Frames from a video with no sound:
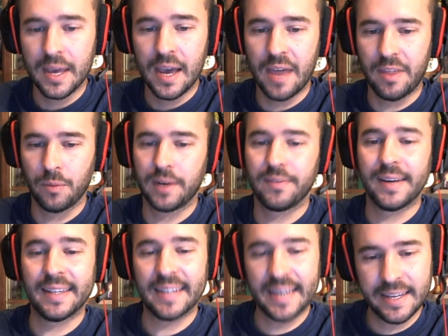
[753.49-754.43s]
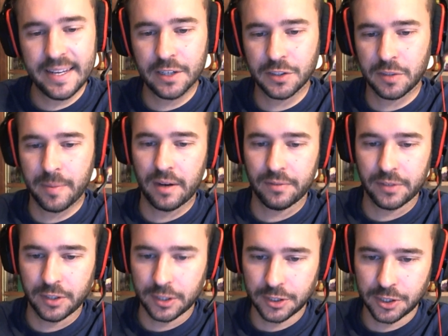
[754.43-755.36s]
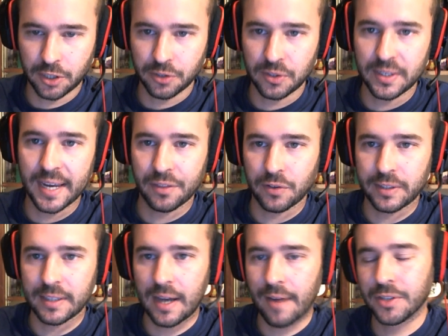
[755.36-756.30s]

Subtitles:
And then whenever a land enters the battlefield under your control, you gain 3 life.